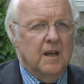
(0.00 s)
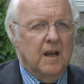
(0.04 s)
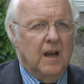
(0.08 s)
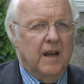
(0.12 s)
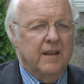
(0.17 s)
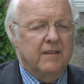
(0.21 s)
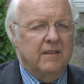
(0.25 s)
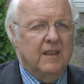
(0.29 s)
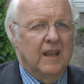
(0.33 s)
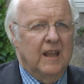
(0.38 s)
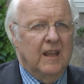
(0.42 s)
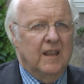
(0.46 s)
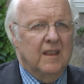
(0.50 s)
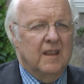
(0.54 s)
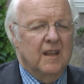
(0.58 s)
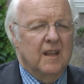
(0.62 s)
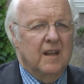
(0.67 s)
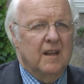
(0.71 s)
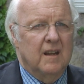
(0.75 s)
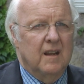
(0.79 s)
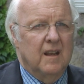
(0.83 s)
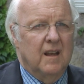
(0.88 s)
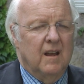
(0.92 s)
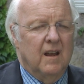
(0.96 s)
I think
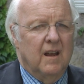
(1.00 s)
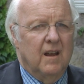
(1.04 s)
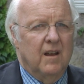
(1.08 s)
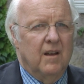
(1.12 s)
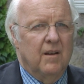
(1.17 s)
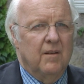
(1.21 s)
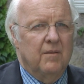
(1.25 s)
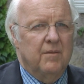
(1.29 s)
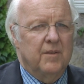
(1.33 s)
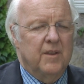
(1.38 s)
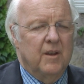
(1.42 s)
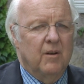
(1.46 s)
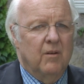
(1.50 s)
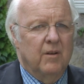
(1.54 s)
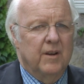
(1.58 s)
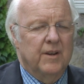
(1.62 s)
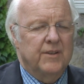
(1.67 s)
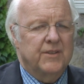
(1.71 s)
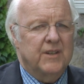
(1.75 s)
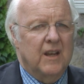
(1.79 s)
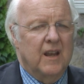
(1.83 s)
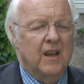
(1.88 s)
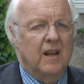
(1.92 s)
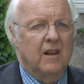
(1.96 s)
that there
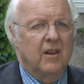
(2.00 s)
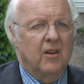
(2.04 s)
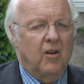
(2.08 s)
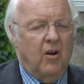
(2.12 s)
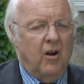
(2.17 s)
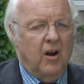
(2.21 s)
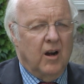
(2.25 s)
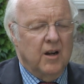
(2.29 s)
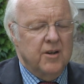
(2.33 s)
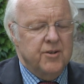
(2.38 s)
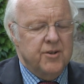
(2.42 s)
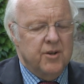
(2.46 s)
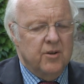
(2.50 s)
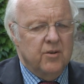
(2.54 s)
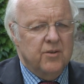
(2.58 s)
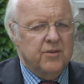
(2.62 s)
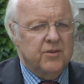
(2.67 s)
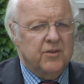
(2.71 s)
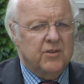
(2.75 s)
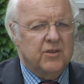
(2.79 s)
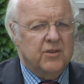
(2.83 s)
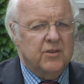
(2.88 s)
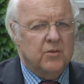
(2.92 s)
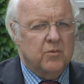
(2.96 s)
is a larger,
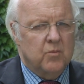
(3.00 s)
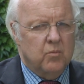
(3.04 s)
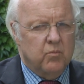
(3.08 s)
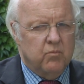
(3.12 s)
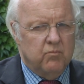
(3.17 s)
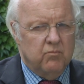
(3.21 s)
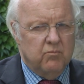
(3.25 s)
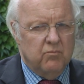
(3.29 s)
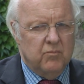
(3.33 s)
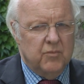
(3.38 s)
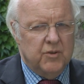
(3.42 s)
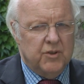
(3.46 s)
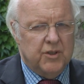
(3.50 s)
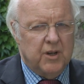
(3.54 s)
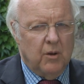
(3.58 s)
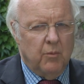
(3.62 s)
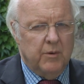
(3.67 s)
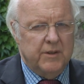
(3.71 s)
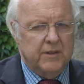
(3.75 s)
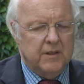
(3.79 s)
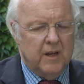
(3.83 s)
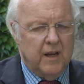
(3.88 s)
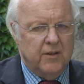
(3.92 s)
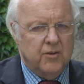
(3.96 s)
shall
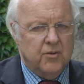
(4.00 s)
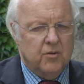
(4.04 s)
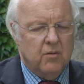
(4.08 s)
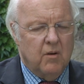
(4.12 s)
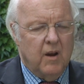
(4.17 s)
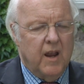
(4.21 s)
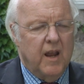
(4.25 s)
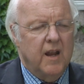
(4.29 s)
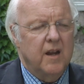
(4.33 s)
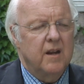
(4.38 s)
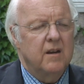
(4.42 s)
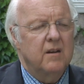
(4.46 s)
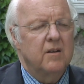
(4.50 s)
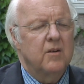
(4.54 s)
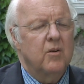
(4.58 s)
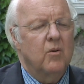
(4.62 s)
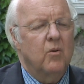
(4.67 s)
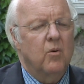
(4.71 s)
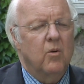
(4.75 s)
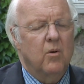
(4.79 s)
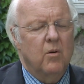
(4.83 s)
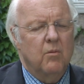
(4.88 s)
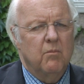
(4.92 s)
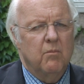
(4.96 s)
we say, trend
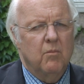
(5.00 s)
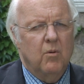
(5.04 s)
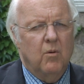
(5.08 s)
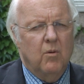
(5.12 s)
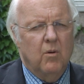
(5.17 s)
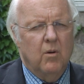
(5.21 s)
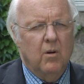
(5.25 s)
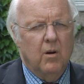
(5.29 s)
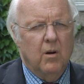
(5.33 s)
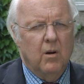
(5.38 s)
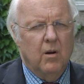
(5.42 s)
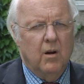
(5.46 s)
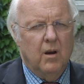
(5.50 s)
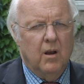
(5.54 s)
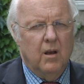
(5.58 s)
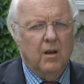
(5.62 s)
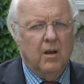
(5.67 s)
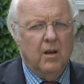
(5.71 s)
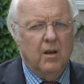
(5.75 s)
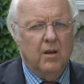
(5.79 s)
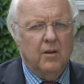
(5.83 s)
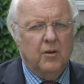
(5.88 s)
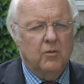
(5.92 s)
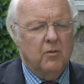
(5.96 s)

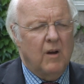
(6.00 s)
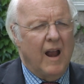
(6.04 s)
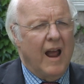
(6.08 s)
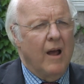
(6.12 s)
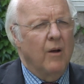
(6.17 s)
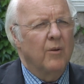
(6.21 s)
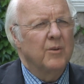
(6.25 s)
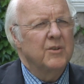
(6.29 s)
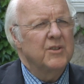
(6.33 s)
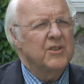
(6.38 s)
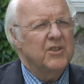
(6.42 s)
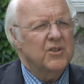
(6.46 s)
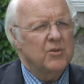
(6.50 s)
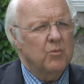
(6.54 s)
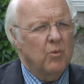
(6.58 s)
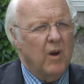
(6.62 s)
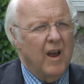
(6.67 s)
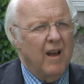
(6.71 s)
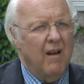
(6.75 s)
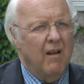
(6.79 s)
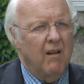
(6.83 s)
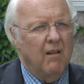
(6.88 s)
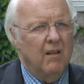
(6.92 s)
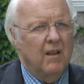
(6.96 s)
or
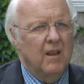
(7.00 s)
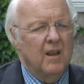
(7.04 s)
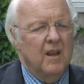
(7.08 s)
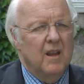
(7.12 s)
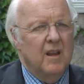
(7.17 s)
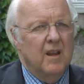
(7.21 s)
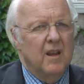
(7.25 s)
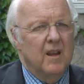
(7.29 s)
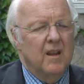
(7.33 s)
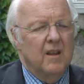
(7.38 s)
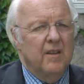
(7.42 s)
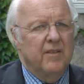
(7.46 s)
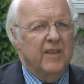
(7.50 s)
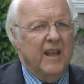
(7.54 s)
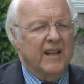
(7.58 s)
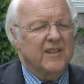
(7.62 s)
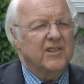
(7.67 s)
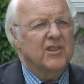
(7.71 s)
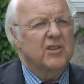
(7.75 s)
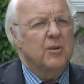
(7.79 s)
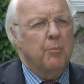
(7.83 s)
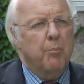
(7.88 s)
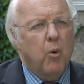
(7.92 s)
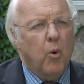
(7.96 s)
groundswell
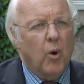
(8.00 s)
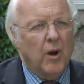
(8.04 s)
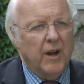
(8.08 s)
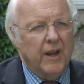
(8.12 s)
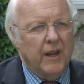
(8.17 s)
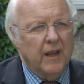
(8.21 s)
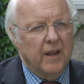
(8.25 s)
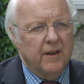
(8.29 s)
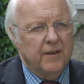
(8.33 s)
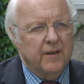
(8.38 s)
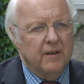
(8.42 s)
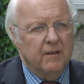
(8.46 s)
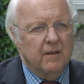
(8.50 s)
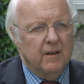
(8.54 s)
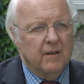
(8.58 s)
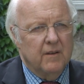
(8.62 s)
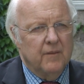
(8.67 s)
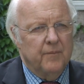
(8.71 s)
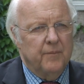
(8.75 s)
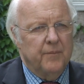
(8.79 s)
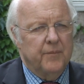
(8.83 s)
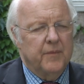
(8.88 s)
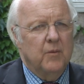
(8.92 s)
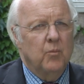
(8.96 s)
that's supporting it,
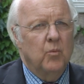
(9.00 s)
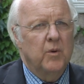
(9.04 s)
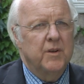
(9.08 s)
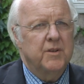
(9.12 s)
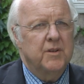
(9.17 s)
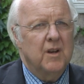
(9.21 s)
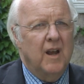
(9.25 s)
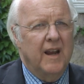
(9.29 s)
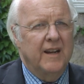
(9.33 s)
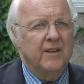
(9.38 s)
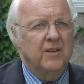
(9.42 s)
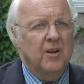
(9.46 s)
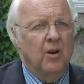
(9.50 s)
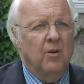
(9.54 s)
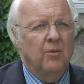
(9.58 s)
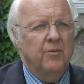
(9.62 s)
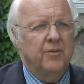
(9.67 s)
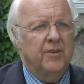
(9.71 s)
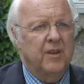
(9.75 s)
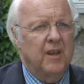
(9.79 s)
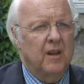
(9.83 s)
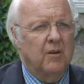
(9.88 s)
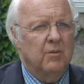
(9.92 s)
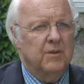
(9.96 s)
which I
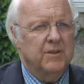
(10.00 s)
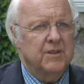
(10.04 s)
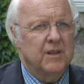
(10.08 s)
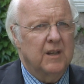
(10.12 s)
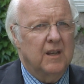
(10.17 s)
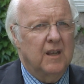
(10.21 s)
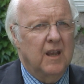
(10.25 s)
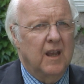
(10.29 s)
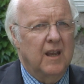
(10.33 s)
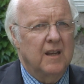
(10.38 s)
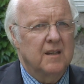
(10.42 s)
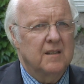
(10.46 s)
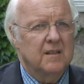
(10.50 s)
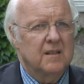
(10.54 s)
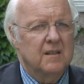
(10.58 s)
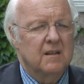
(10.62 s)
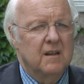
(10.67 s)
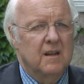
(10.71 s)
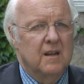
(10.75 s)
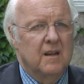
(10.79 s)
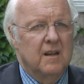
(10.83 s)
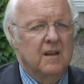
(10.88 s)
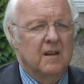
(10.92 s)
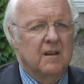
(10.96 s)
don't think was the case
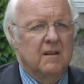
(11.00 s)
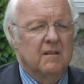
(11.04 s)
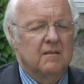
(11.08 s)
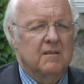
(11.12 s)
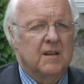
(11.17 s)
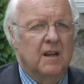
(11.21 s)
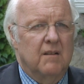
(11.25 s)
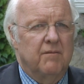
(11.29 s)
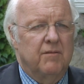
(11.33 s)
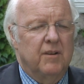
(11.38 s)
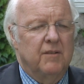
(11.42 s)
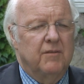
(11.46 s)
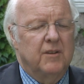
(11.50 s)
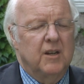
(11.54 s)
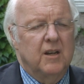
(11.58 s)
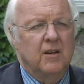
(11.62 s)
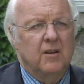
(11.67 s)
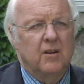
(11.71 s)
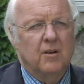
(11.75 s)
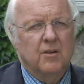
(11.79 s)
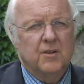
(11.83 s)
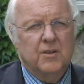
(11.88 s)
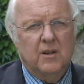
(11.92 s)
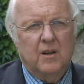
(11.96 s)
10, 15
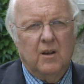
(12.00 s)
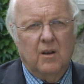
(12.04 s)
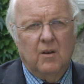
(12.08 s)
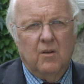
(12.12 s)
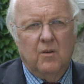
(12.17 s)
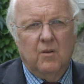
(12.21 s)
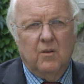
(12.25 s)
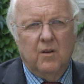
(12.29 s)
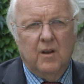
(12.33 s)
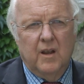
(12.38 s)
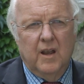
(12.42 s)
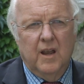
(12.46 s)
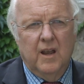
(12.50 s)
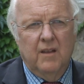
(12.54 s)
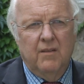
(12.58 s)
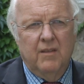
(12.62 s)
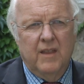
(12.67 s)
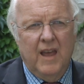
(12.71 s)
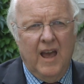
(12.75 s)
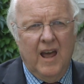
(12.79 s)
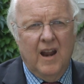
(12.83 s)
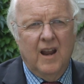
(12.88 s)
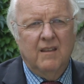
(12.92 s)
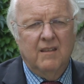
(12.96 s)
years ago.
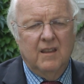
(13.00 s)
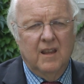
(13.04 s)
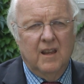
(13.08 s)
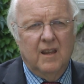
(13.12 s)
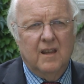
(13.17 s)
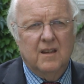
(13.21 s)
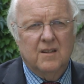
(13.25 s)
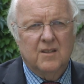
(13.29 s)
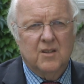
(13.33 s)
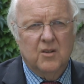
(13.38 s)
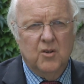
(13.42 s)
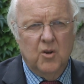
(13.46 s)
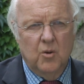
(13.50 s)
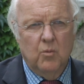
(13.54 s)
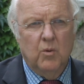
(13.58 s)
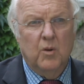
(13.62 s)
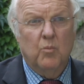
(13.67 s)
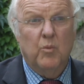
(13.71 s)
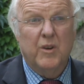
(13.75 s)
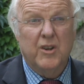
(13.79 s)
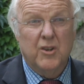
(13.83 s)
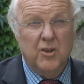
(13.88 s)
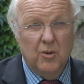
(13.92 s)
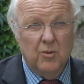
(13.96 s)
And that, I think, is new,
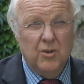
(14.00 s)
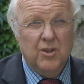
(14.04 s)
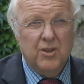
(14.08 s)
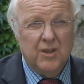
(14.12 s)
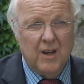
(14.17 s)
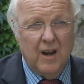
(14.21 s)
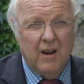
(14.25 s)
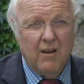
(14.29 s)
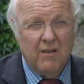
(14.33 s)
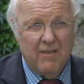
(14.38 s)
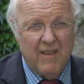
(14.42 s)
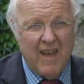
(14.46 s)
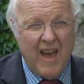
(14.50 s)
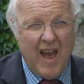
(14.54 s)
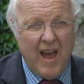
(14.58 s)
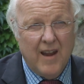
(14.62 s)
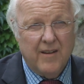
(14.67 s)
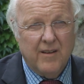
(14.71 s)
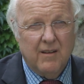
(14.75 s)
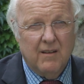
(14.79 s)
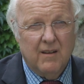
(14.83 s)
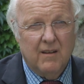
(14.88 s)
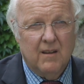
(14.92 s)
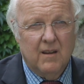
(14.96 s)
and we do share
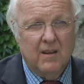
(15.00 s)
that,